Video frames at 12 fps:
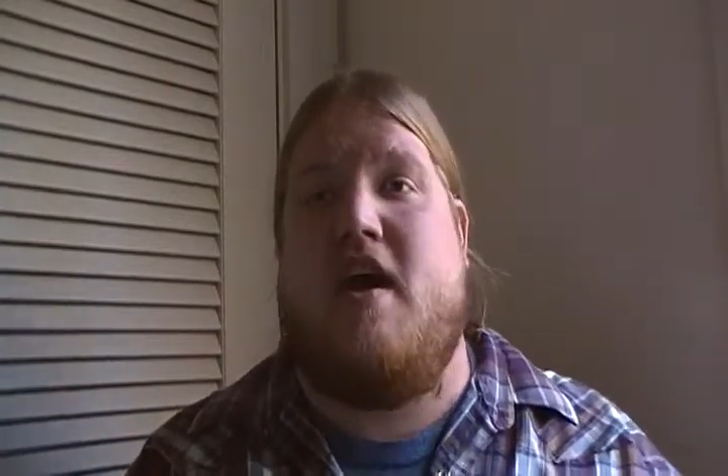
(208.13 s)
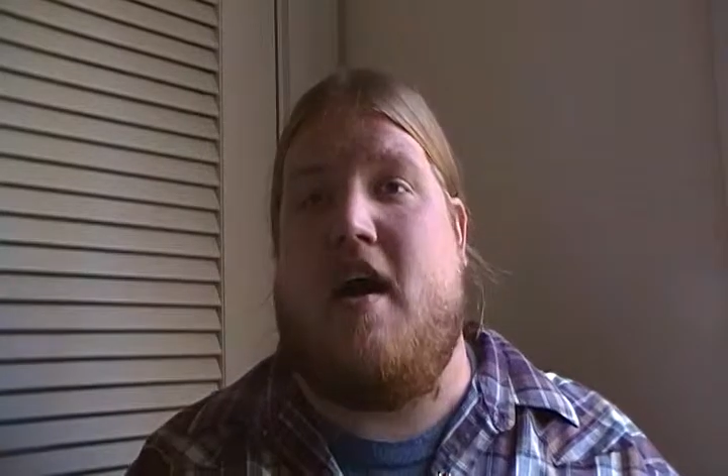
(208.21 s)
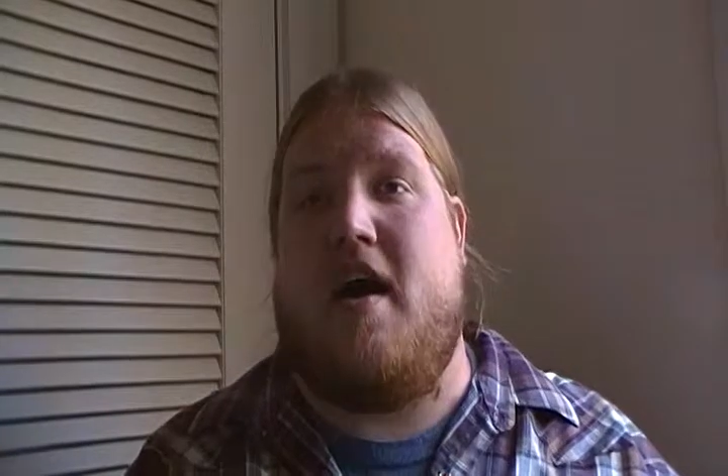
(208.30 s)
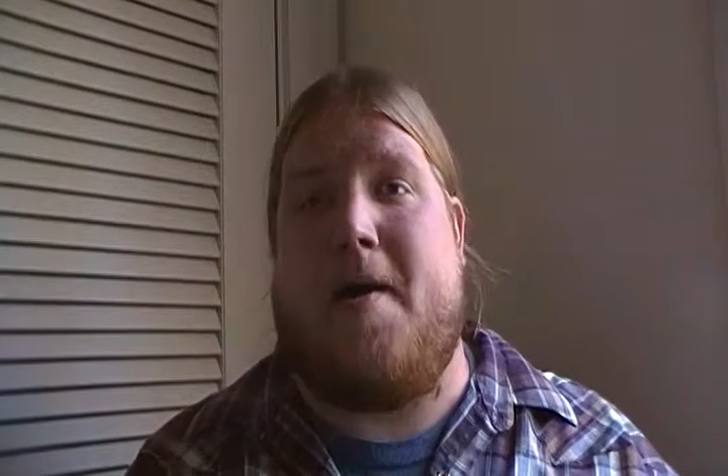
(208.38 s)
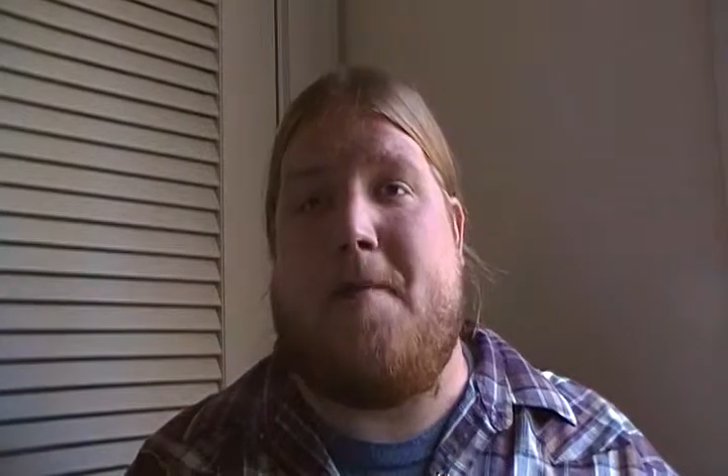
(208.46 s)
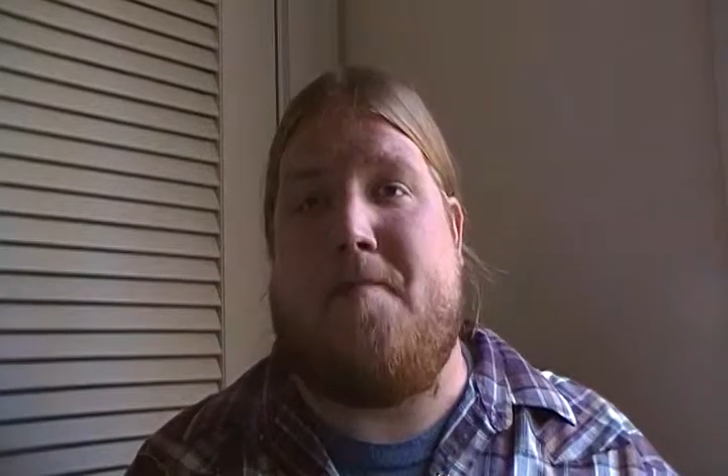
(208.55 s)

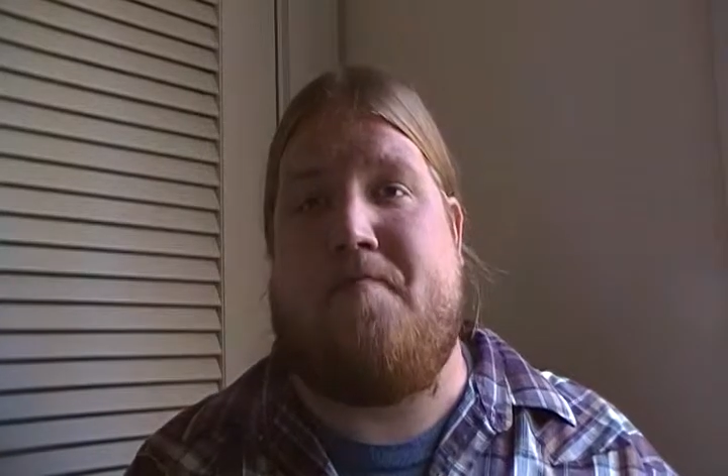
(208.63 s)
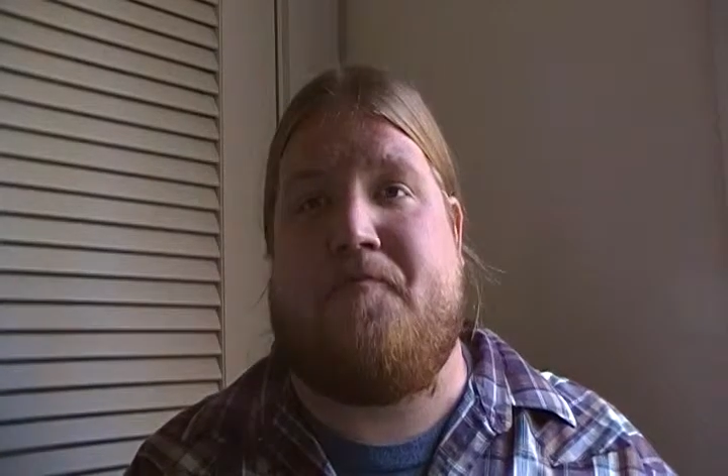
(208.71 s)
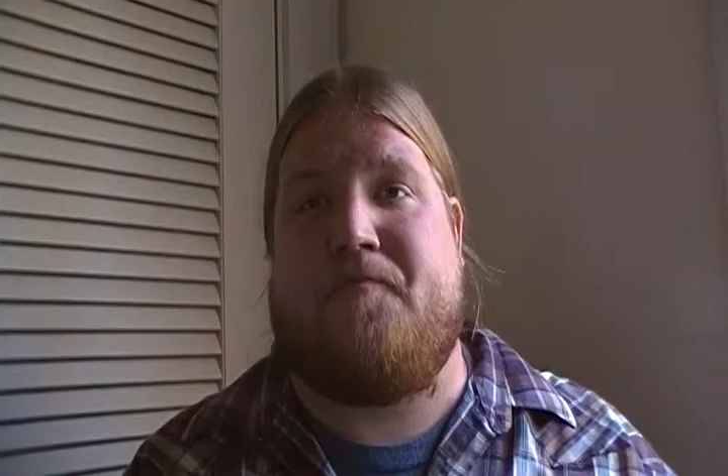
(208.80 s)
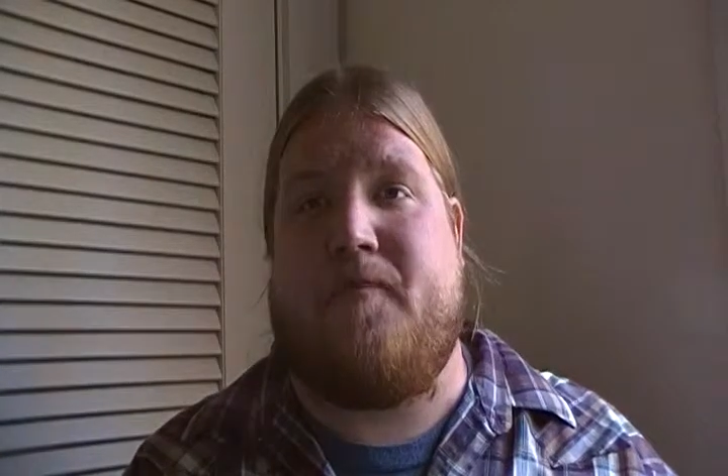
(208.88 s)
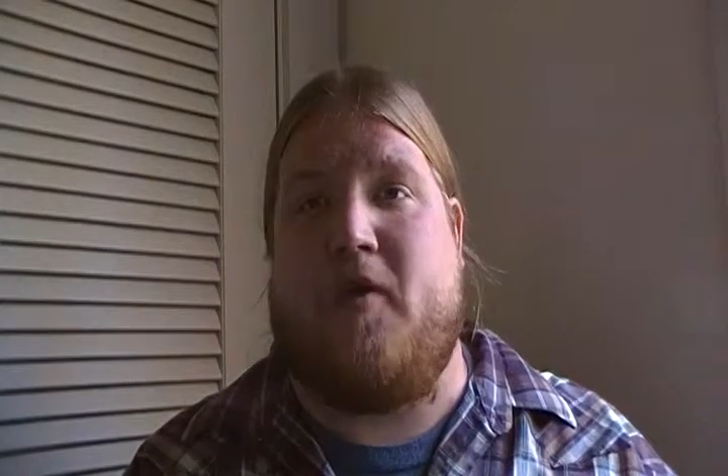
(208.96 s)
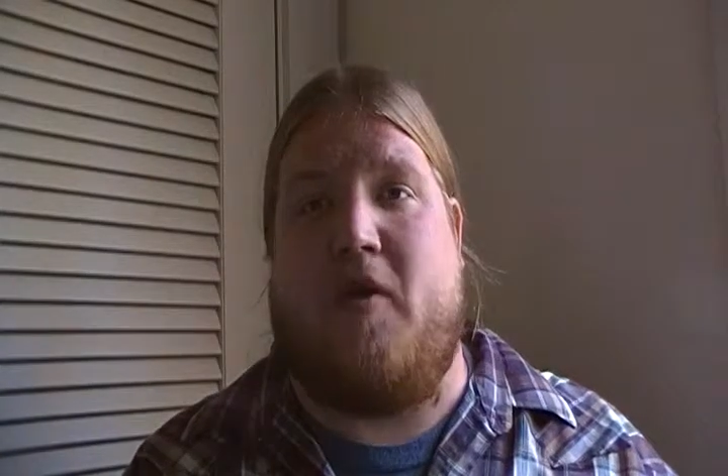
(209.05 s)

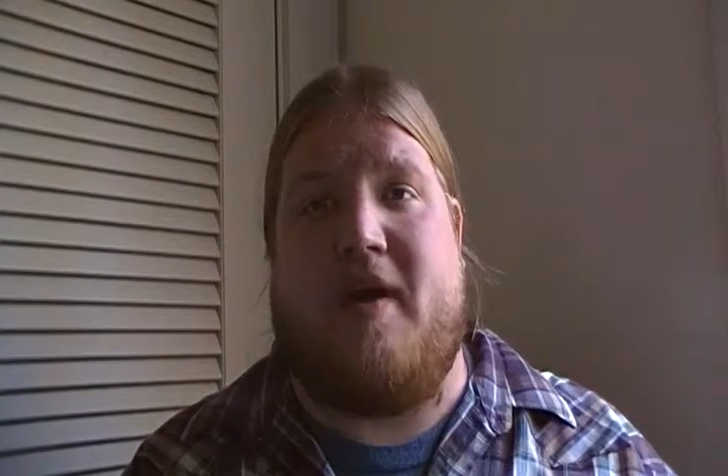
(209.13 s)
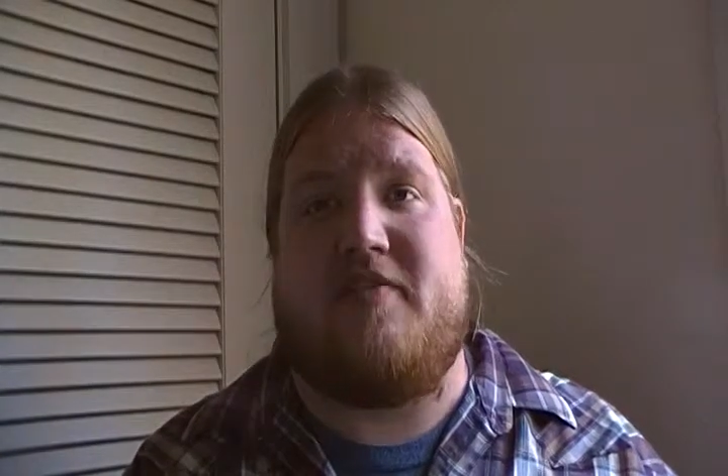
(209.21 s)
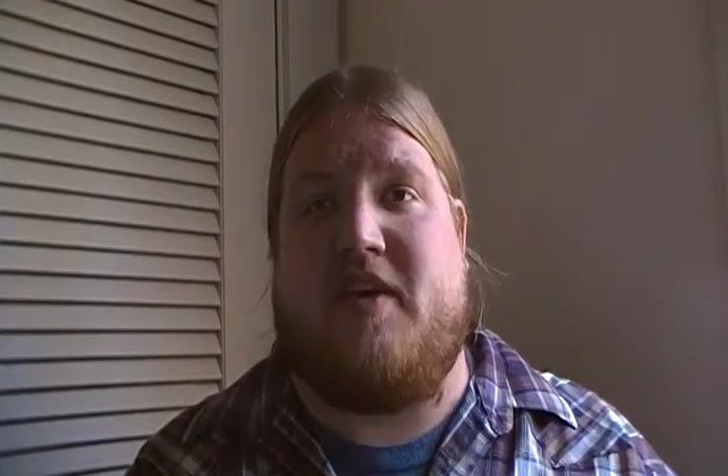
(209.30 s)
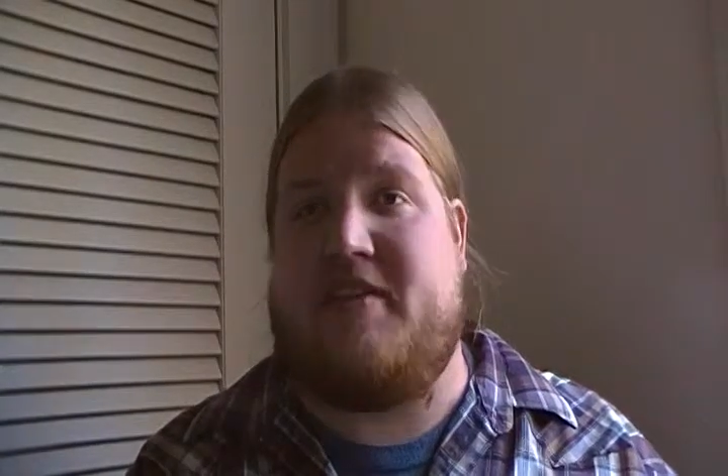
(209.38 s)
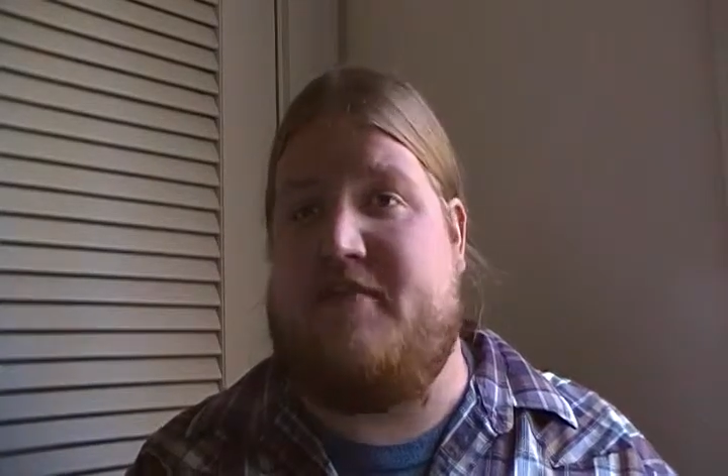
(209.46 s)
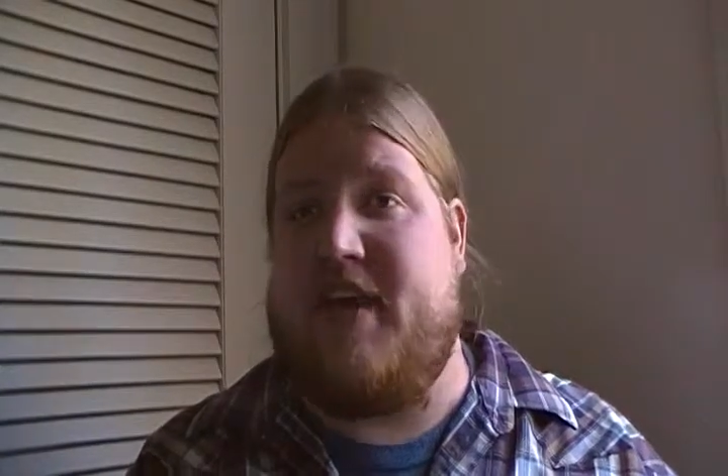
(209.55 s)
has
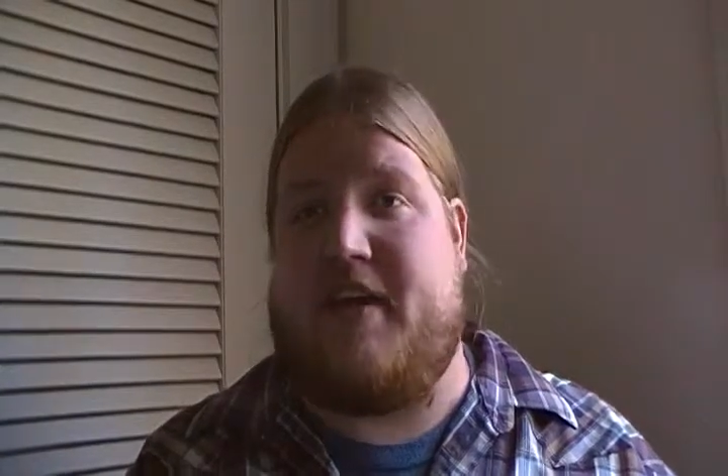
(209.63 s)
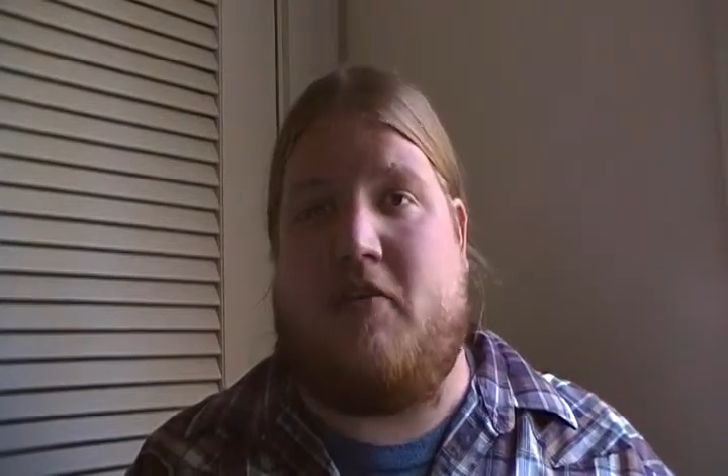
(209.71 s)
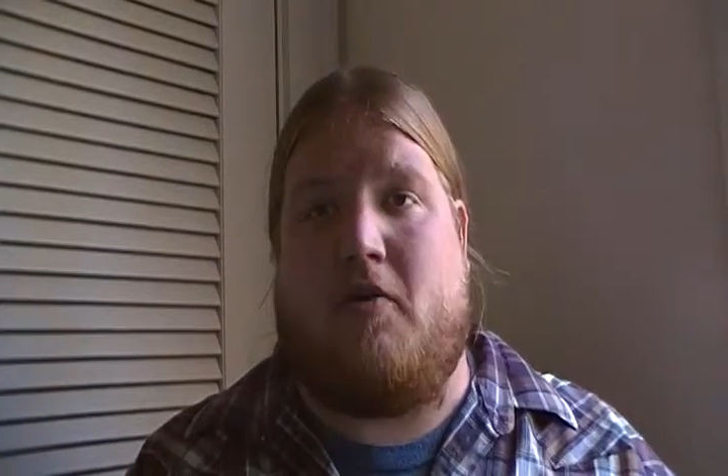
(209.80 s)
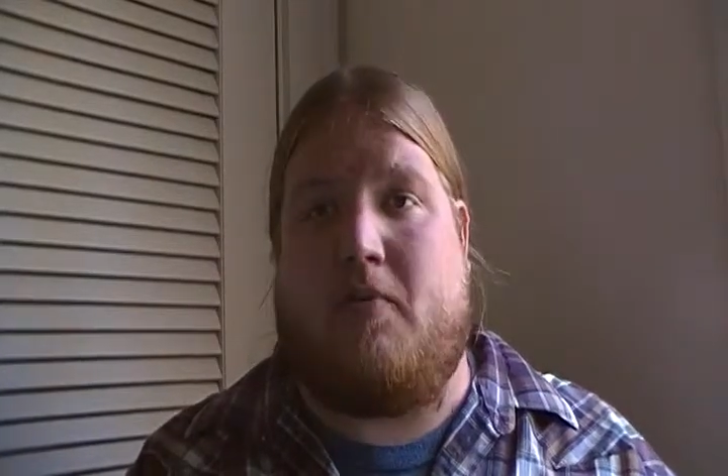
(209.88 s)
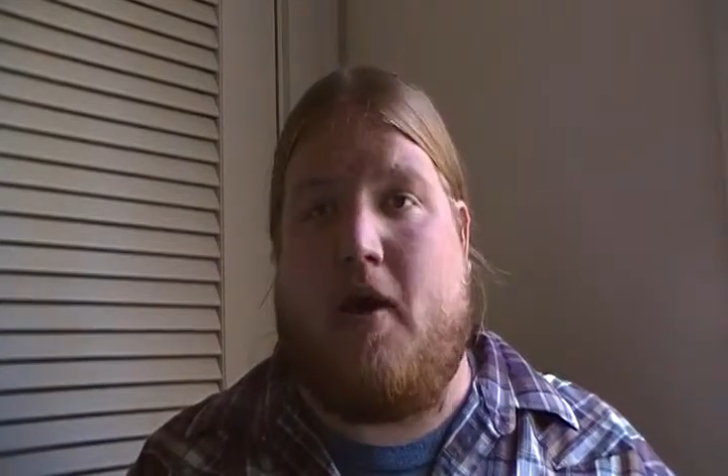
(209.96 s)
lots of technical